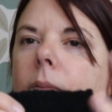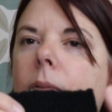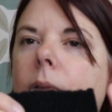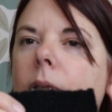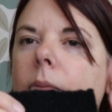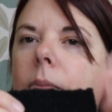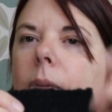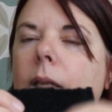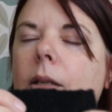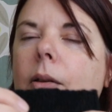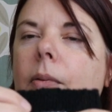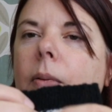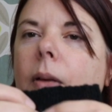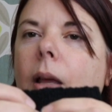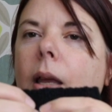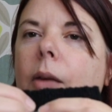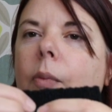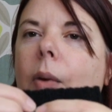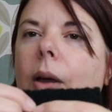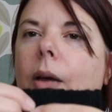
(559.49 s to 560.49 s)
doesn't matter.
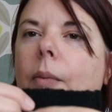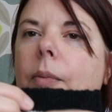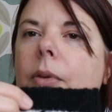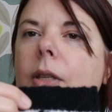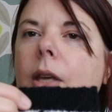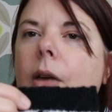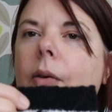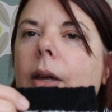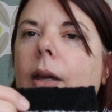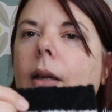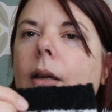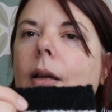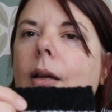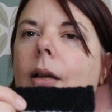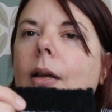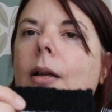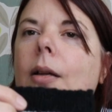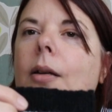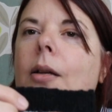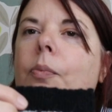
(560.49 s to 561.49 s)
Anyway, I'm sewing,
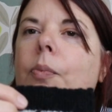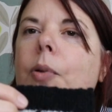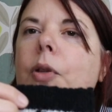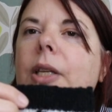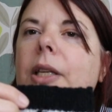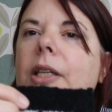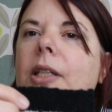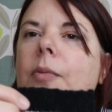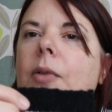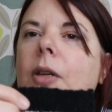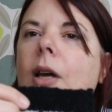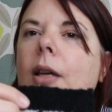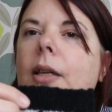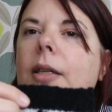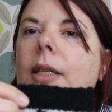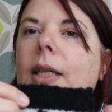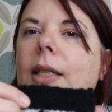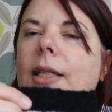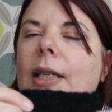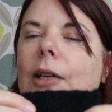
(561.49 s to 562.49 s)
putting some coloured
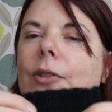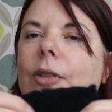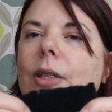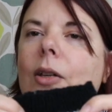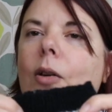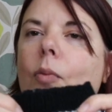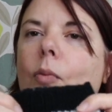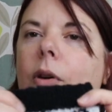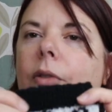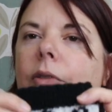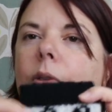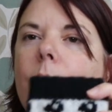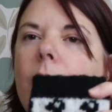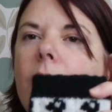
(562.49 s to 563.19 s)
details in on one of the